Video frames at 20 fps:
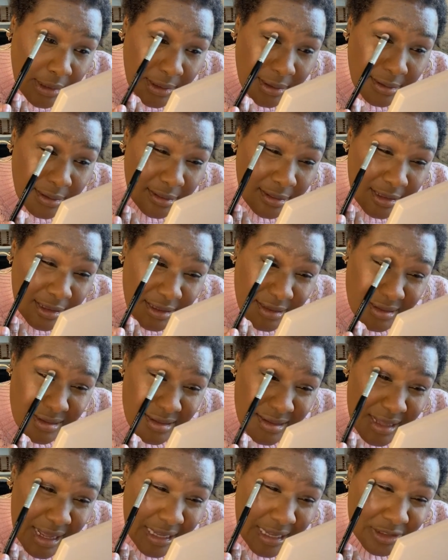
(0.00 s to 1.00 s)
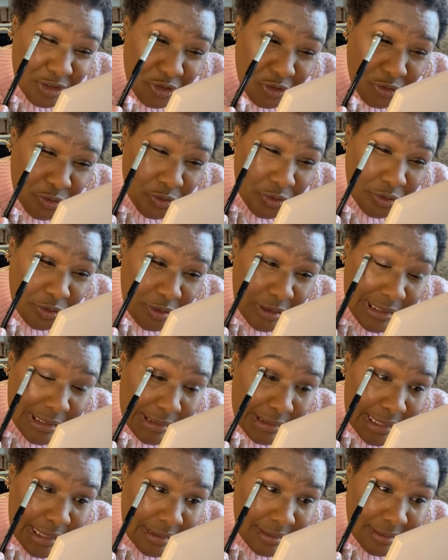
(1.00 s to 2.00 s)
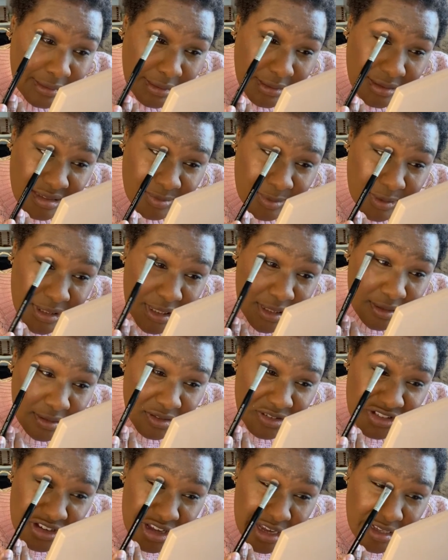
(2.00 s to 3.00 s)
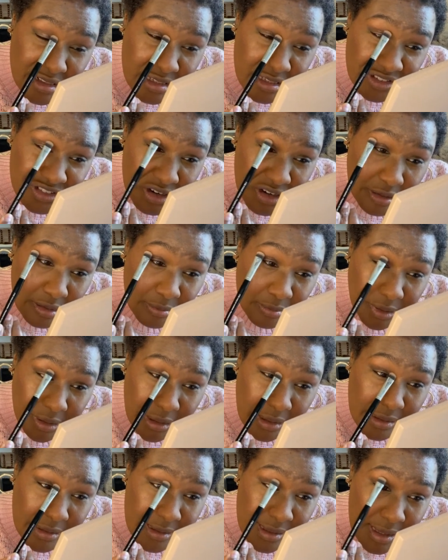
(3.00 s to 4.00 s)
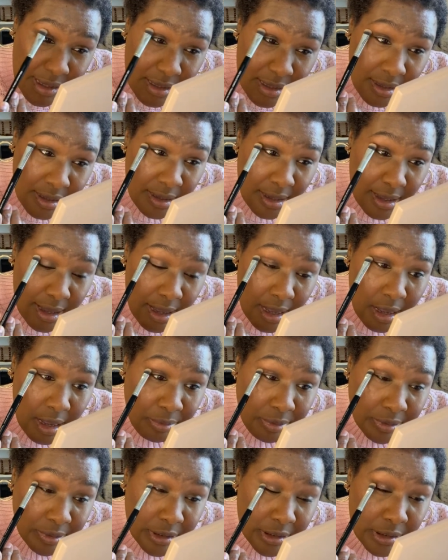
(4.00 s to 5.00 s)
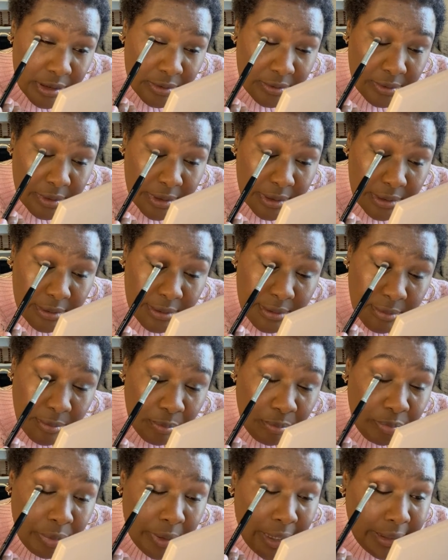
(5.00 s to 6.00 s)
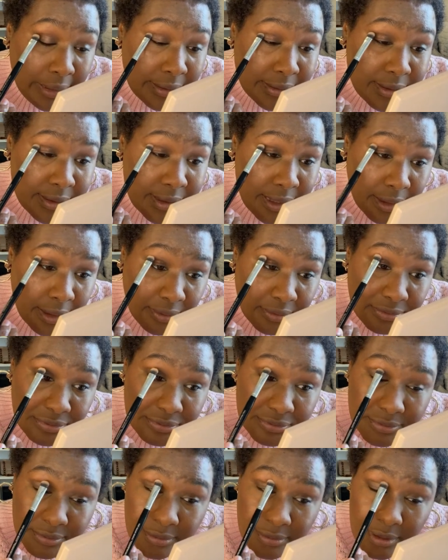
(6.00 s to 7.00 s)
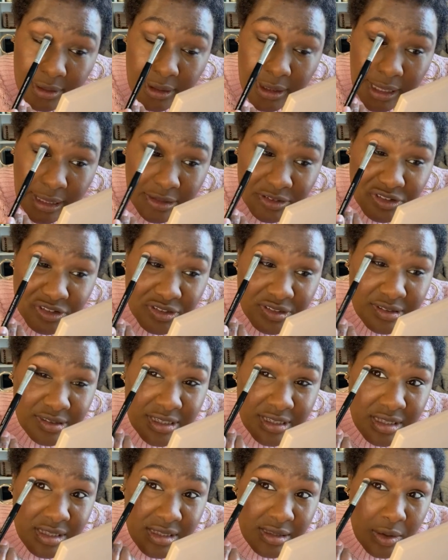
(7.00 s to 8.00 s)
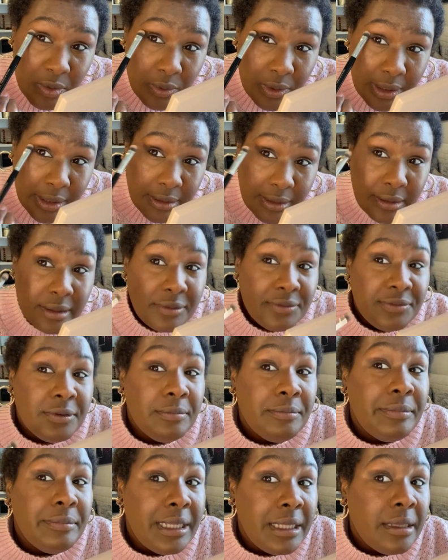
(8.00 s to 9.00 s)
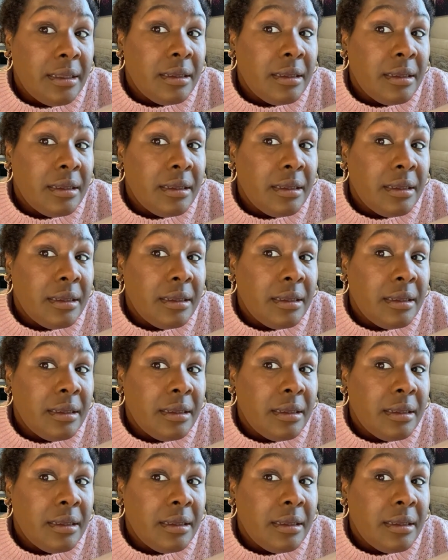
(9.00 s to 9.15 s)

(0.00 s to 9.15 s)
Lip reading: This, I truly like this particular shade, this chocolate bronze. I put this on by itself, and just this is a one and done for me.